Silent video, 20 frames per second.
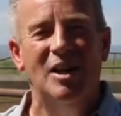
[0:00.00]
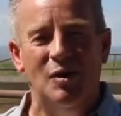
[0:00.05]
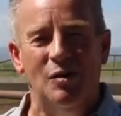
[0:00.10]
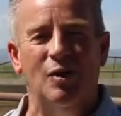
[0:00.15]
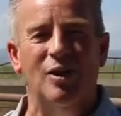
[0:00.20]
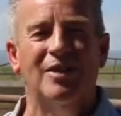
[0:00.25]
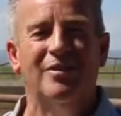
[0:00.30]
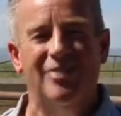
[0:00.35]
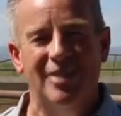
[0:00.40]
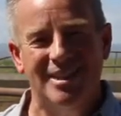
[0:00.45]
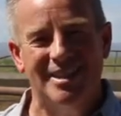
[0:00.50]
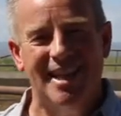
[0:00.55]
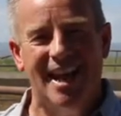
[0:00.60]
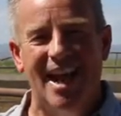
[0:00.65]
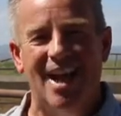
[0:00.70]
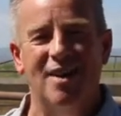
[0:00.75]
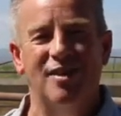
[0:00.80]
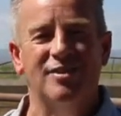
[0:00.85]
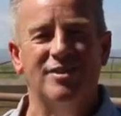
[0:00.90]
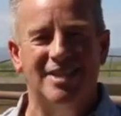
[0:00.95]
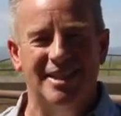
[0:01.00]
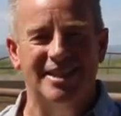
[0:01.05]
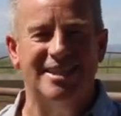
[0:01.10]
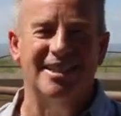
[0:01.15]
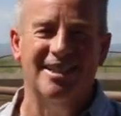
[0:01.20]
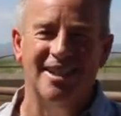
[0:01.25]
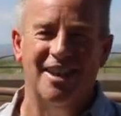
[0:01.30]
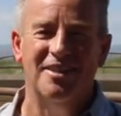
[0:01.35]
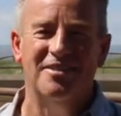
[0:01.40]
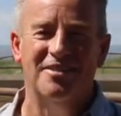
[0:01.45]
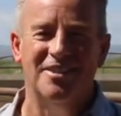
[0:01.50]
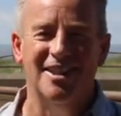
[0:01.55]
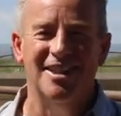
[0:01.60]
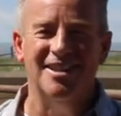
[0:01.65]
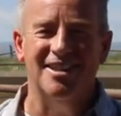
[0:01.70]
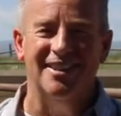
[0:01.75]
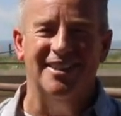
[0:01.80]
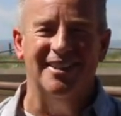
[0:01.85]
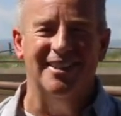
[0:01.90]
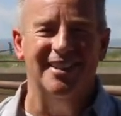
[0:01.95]
one of his cows is in our
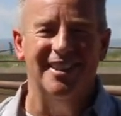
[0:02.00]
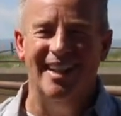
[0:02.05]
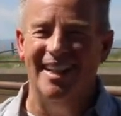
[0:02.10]
freezer.